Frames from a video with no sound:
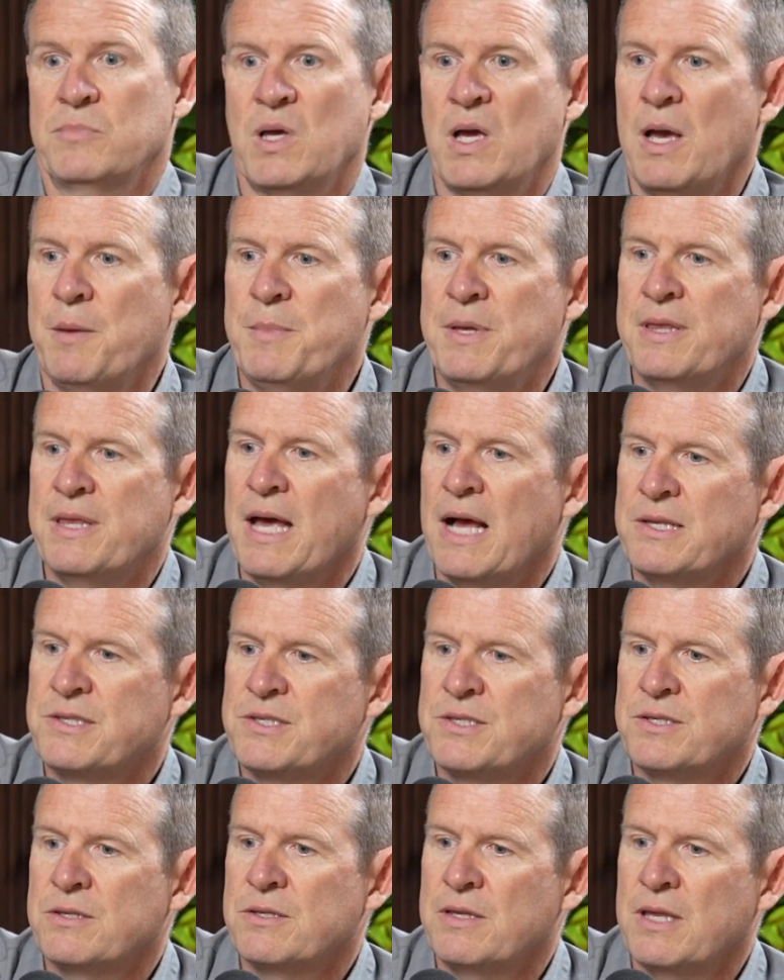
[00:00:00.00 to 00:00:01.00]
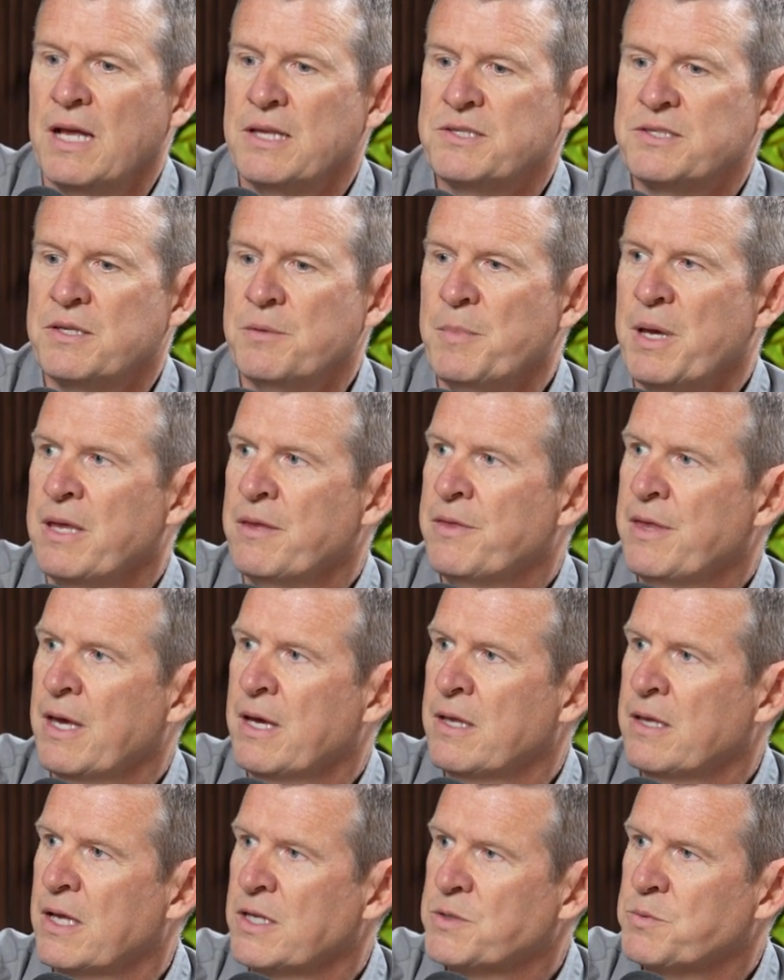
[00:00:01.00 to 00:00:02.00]
That's the main
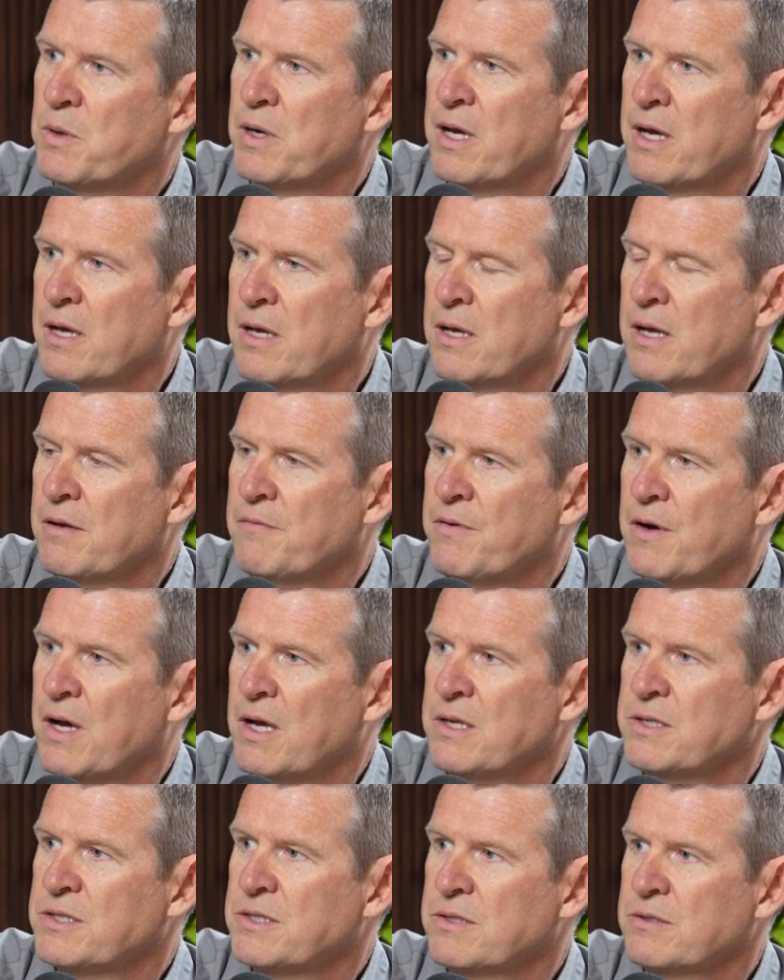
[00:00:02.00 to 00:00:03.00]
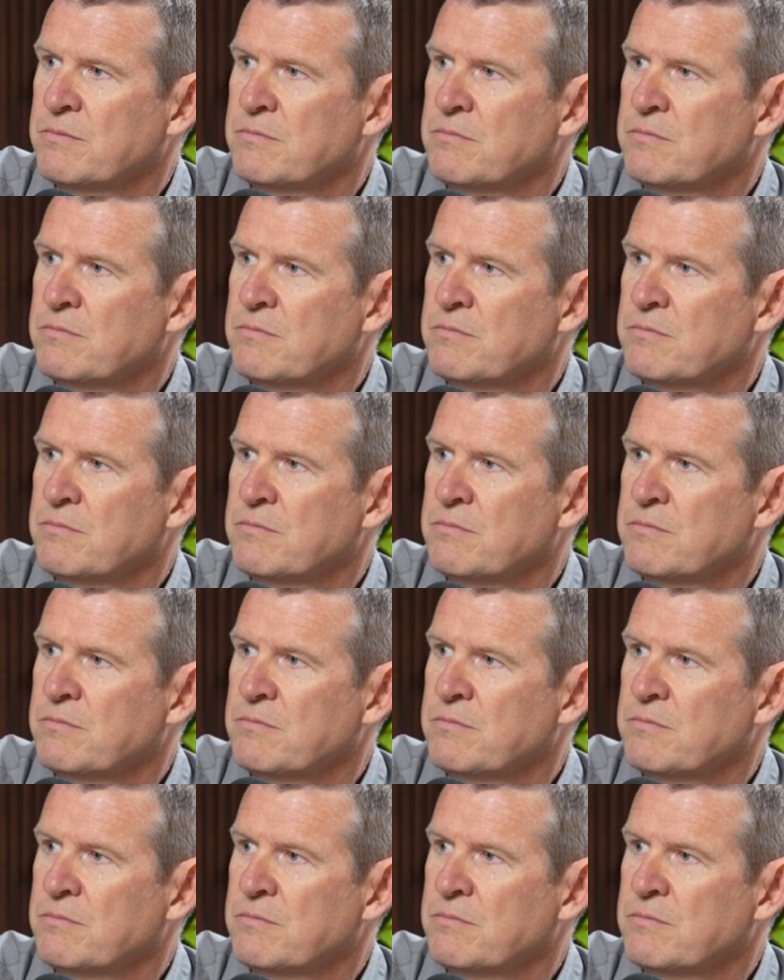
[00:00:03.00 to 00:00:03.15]
thing. And that's what I advise